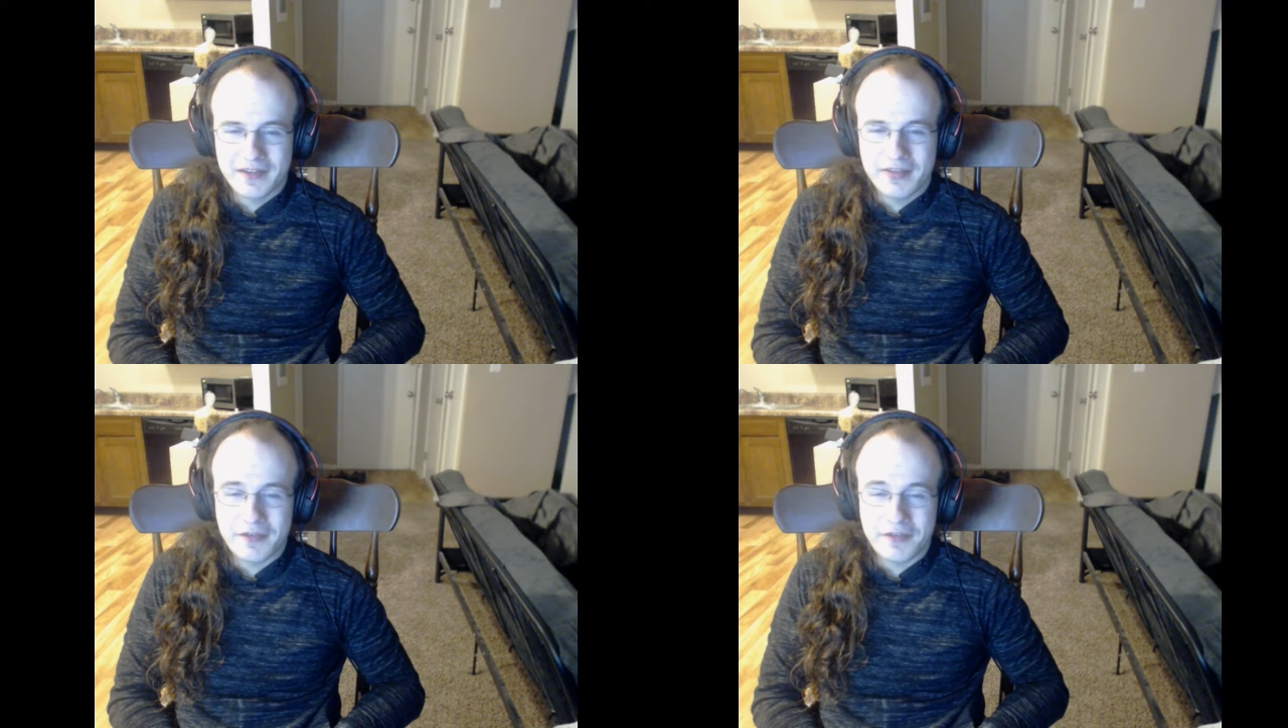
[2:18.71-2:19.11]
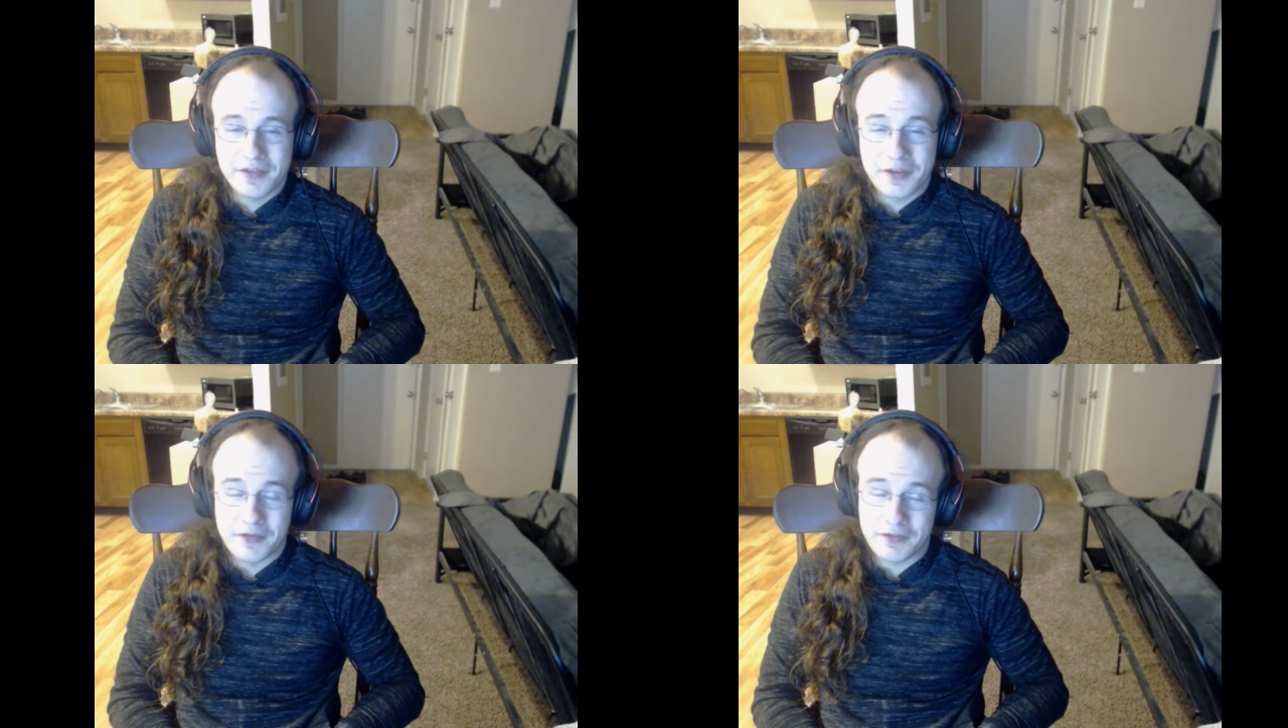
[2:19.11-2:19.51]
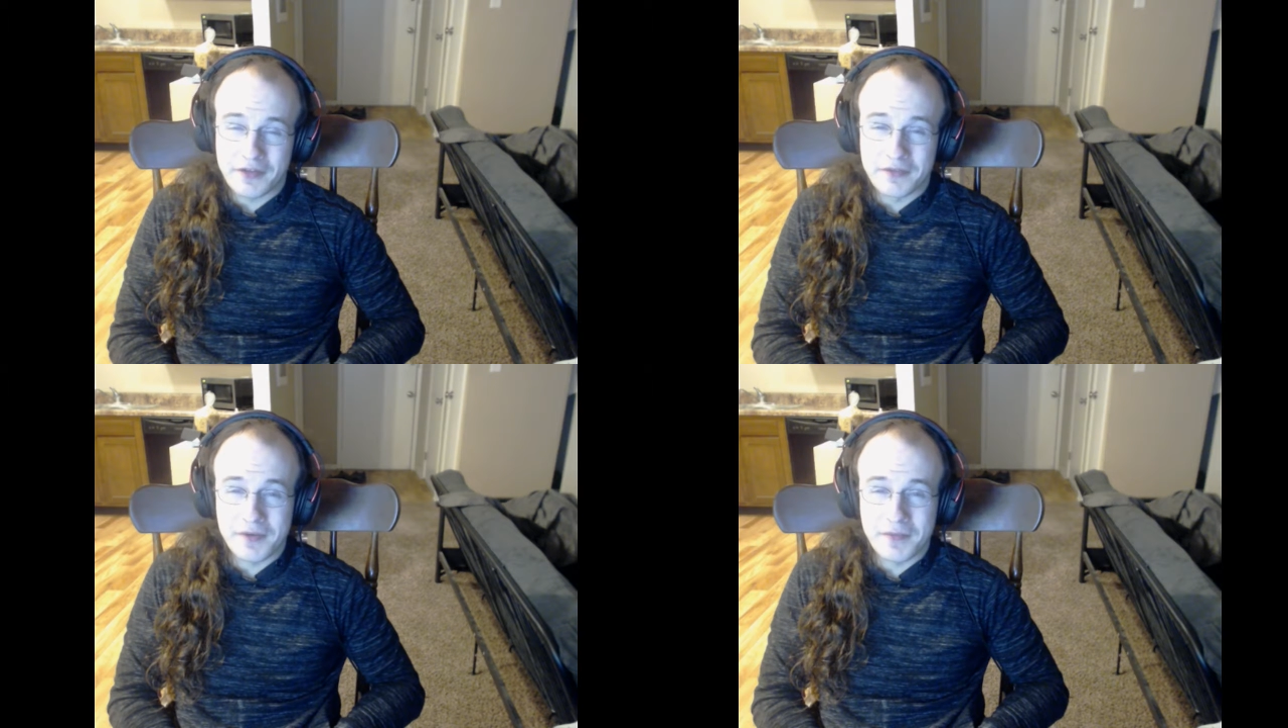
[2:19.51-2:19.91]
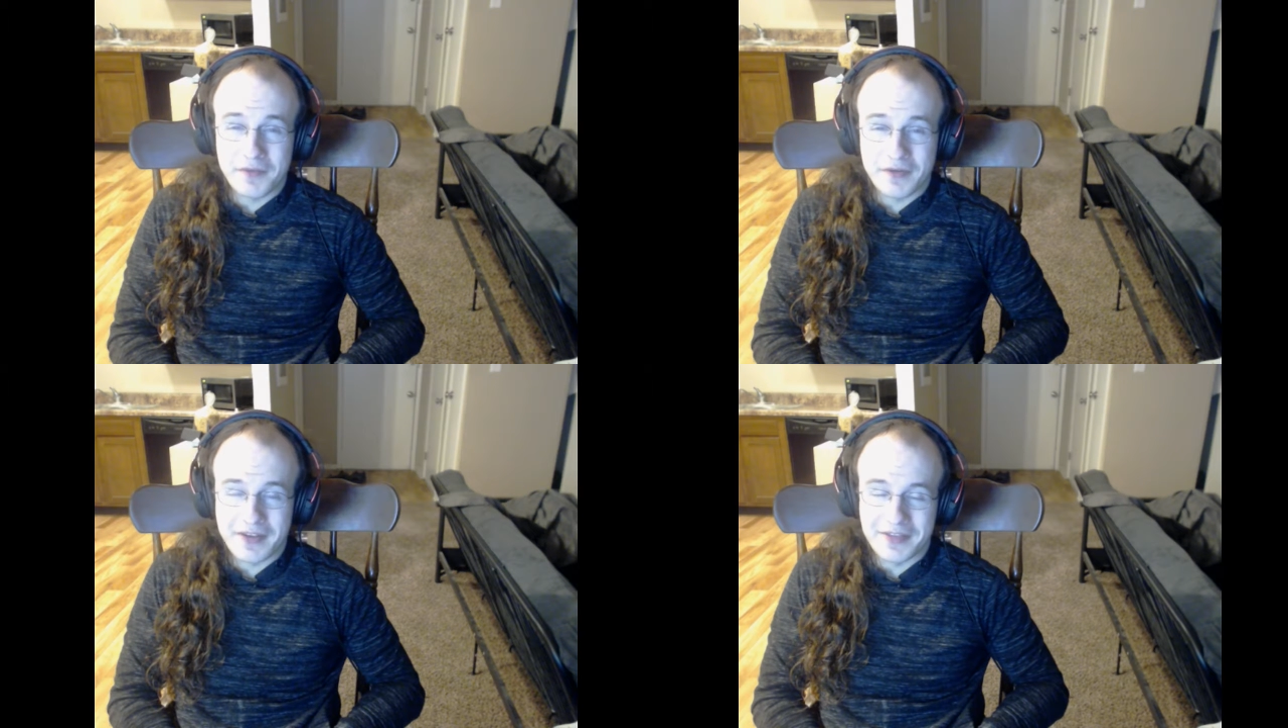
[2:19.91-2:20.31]
A lot of secrets I don't remember
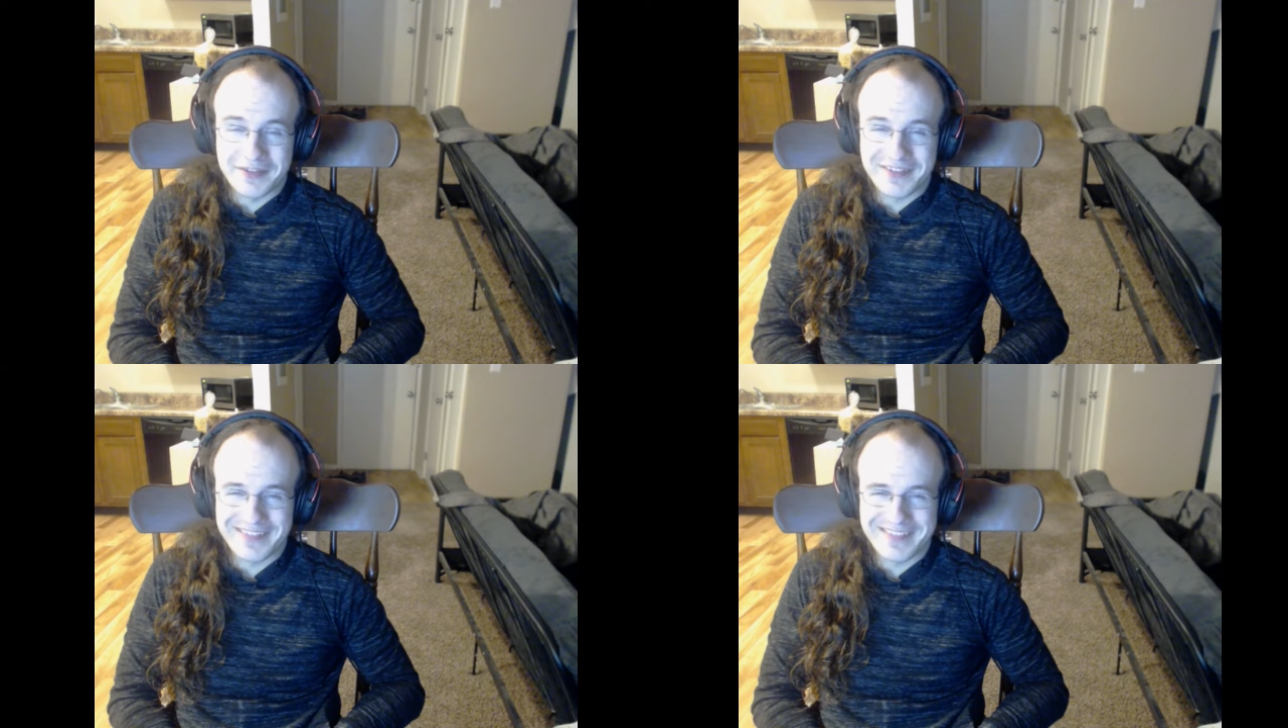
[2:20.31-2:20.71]
for either.